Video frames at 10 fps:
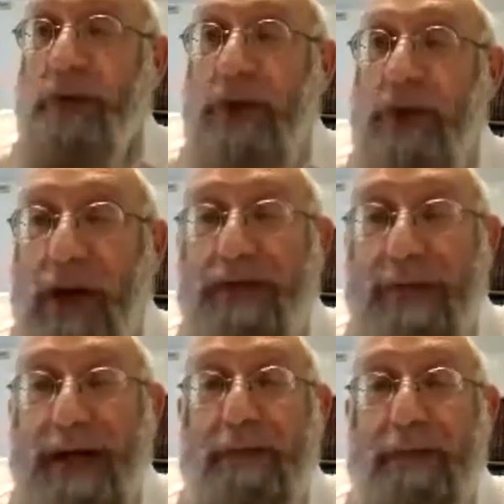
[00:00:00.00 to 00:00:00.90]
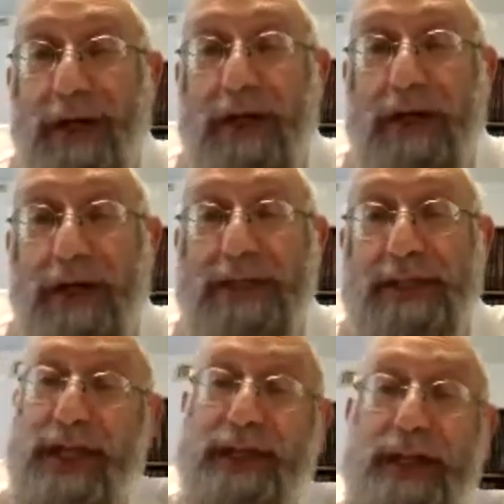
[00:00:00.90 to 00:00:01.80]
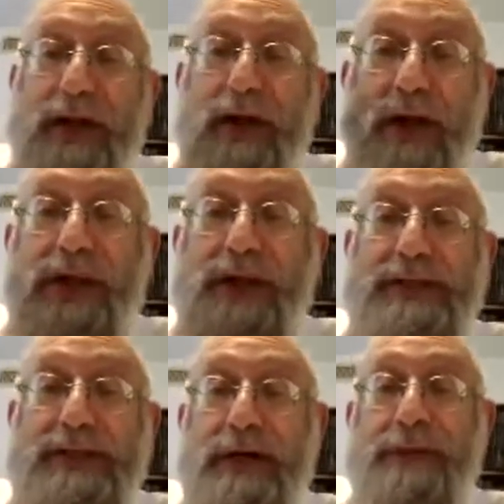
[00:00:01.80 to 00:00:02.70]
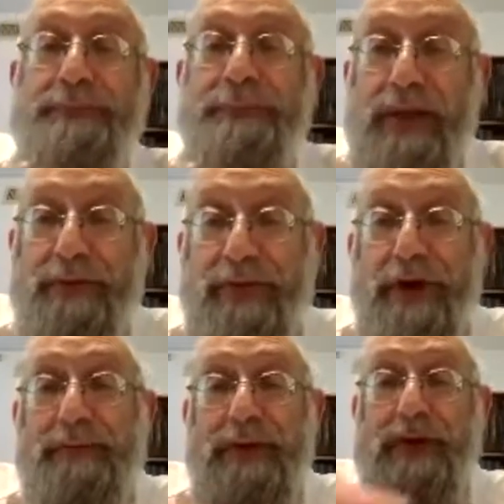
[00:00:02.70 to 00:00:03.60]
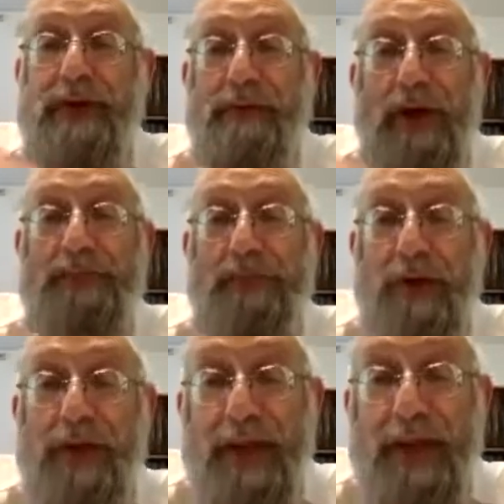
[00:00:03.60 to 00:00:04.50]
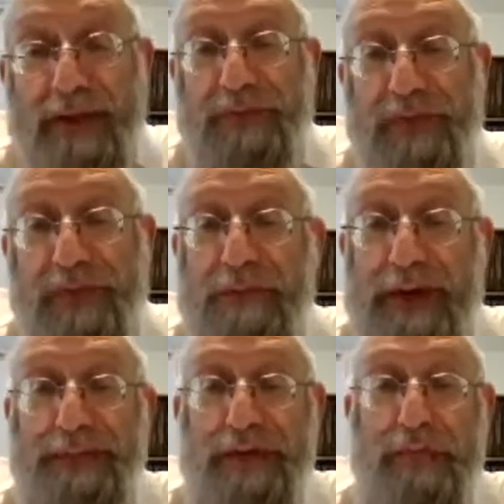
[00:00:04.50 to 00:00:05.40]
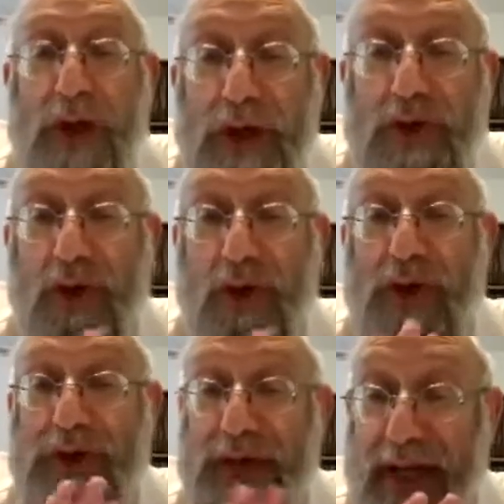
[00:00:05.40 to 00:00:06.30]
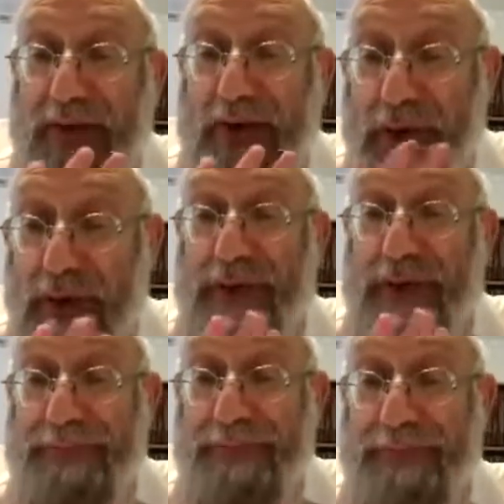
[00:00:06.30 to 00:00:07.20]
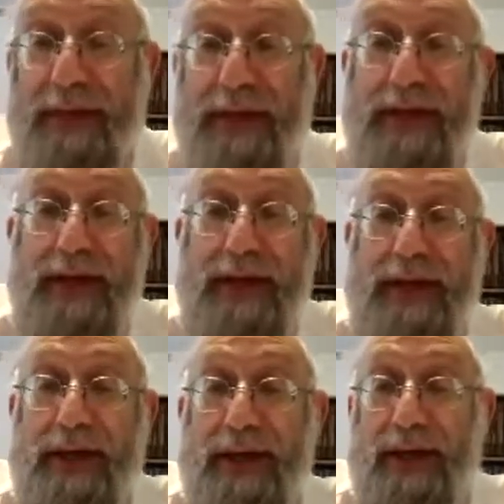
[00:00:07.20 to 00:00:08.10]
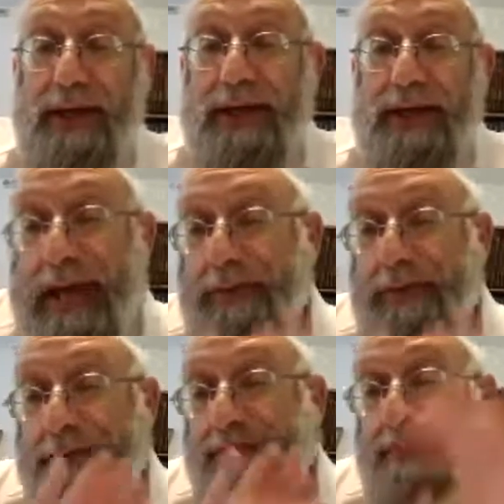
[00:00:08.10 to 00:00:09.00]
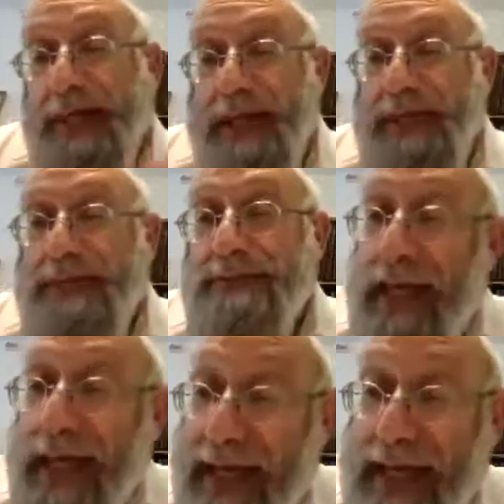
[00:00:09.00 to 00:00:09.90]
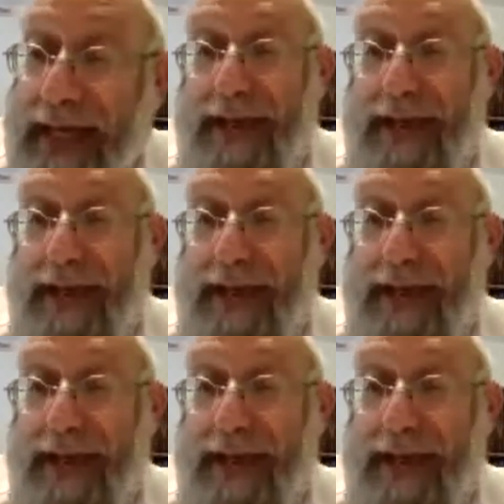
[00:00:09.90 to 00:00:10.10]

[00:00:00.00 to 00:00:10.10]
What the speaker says: don't have to make a bracha. It's not like our girsa from one floor to the other floor, but from one corner to the other corner. Now, that's A.